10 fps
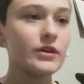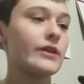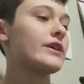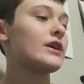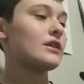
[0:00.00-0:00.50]
I
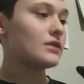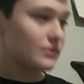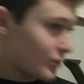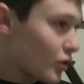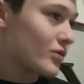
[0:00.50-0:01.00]
can't
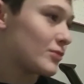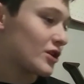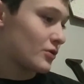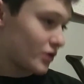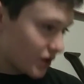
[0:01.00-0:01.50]

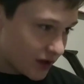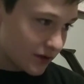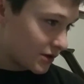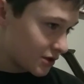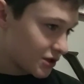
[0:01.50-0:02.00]
Pokemon or
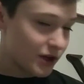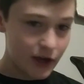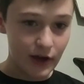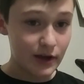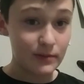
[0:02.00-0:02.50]
English
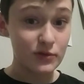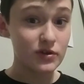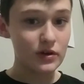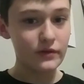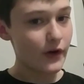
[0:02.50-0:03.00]
today. I am
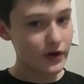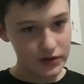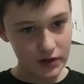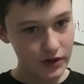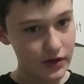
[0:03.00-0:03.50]
so very
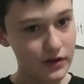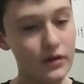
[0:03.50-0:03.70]
sorry.